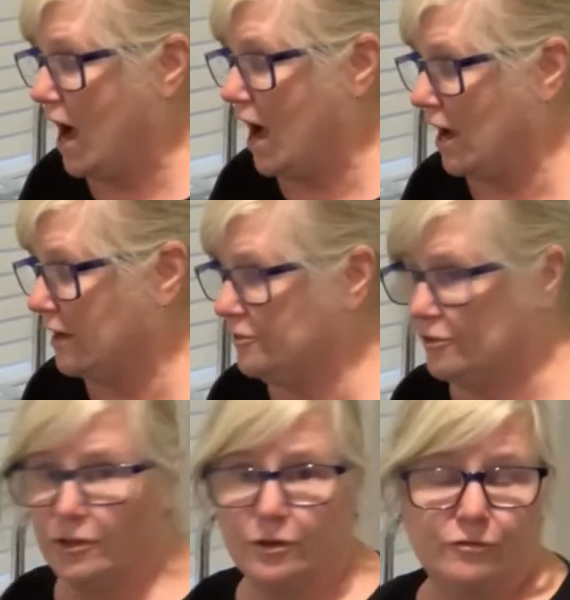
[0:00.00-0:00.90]
I sort
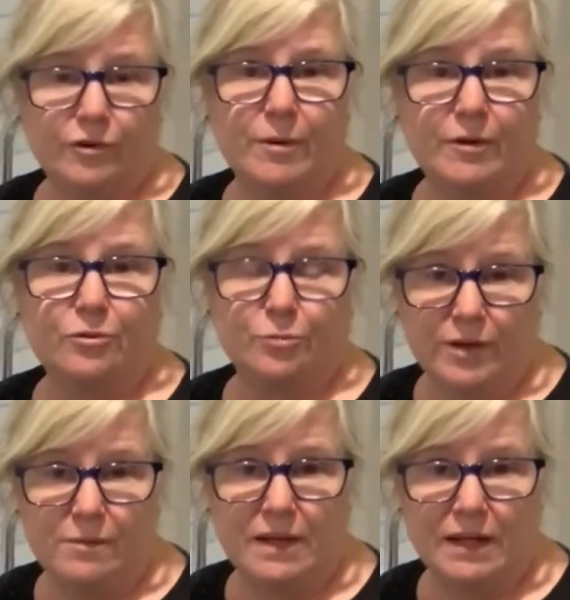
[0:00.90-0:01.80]
of go for about
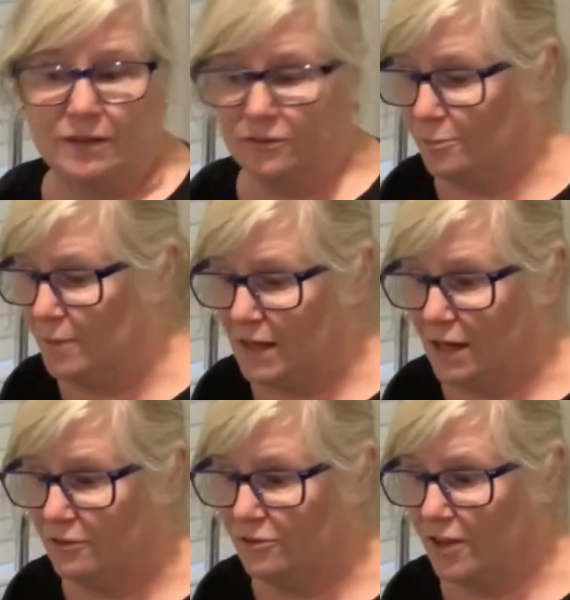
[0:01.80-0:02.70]
3 minutes
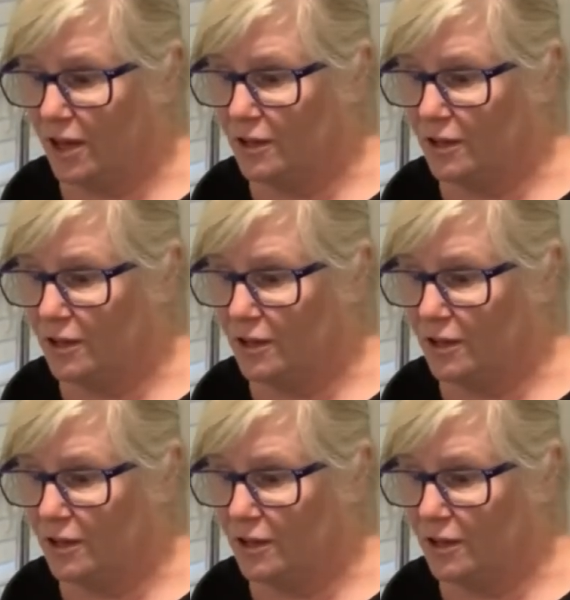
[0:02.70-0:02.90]
because